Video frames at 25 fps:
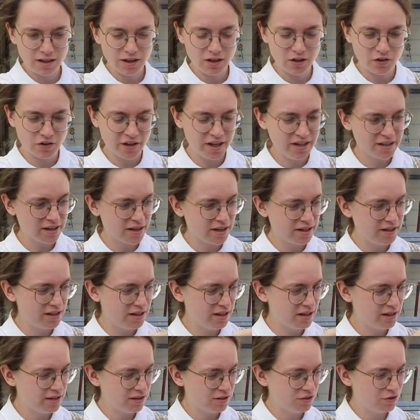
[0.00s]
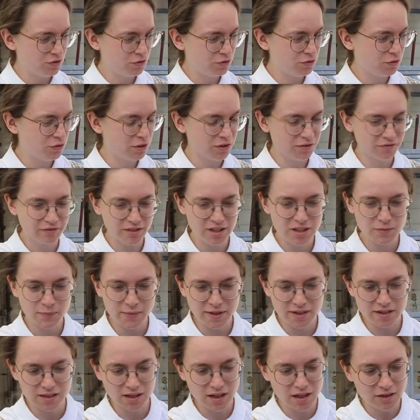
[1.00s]
a great idea to
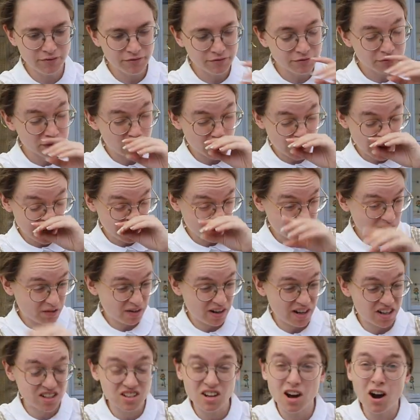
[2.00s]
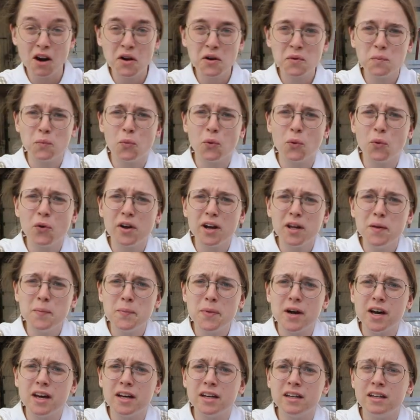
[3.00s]
convince myself granny squares aren't
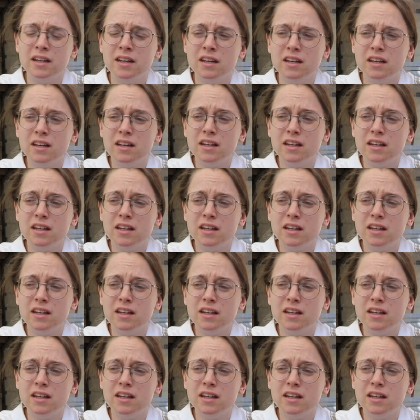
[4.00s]
boring by